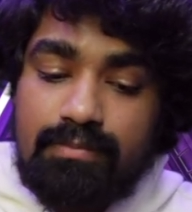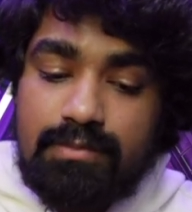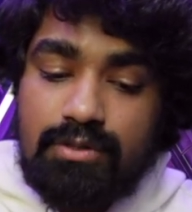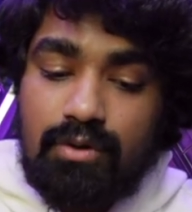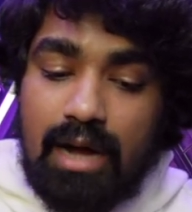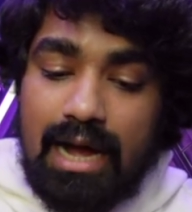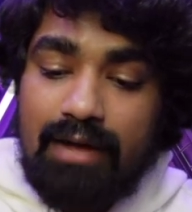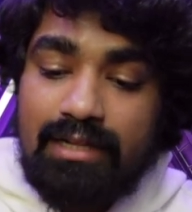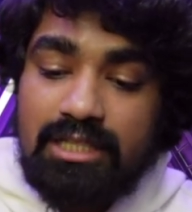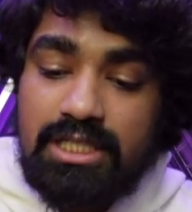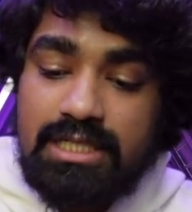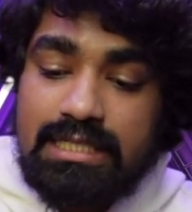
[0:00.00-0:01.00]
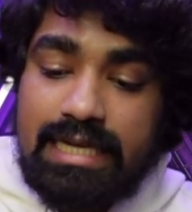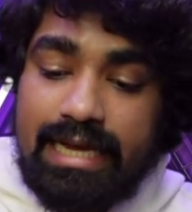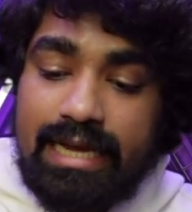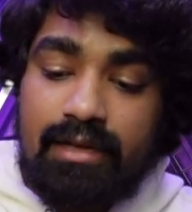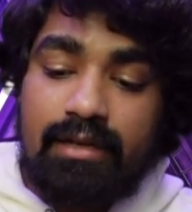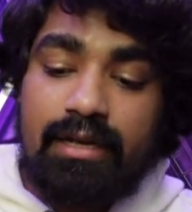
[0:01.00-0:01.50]
So I will just
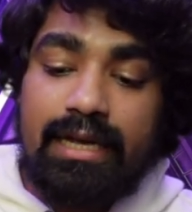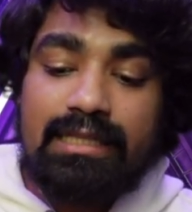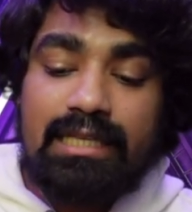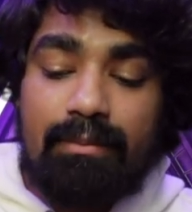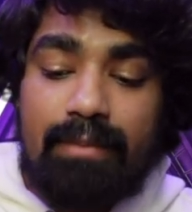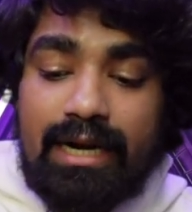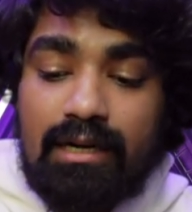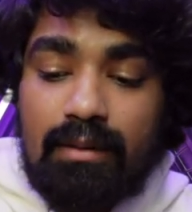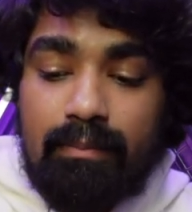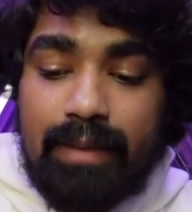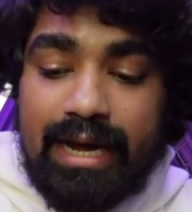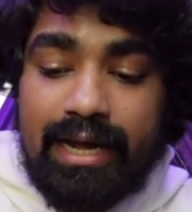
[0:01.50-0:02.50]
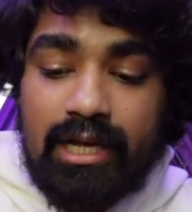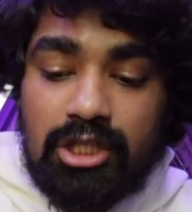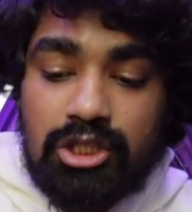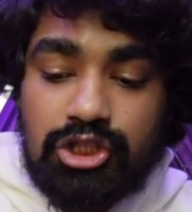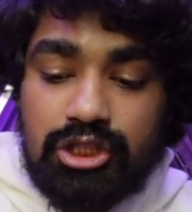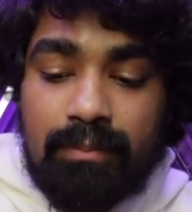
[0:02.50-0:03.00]
say increment my
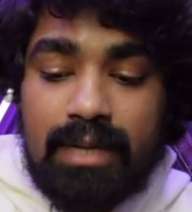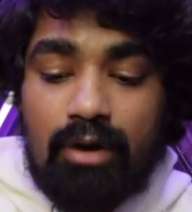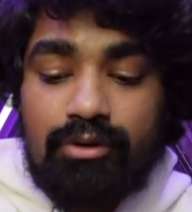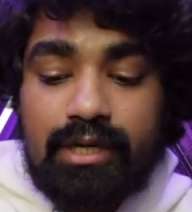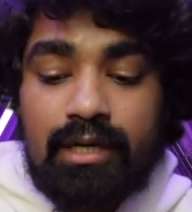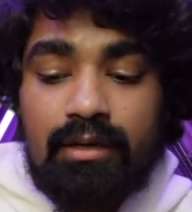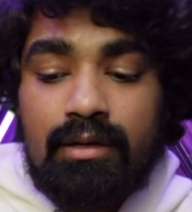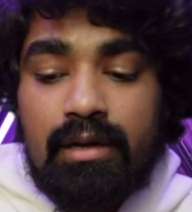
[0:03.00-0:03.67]
jump counter,